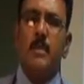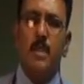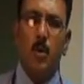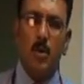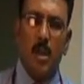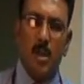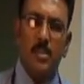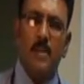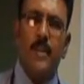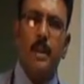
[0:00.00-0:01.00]
without
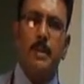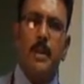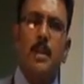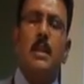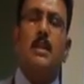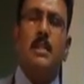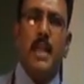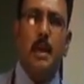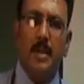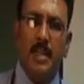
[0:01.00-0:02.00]
cost of capital,
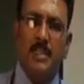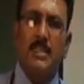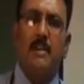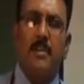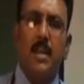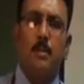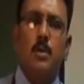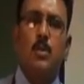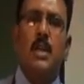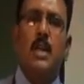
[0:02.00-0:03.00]
the capital is
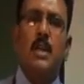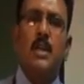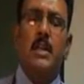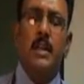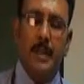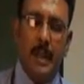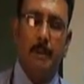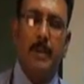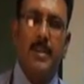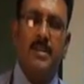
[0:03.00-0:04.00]
available to the
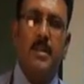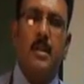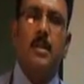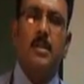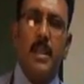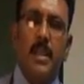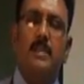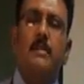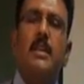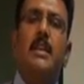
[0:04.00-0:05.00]
companies, then
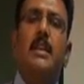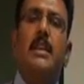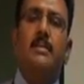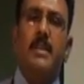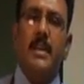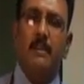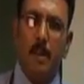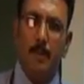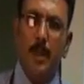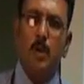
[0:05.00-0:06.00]
it will give the
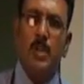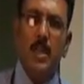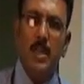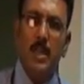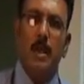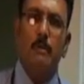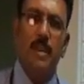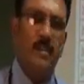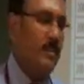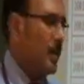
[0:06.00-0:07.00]
development to the
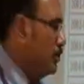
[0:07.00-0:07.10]
companies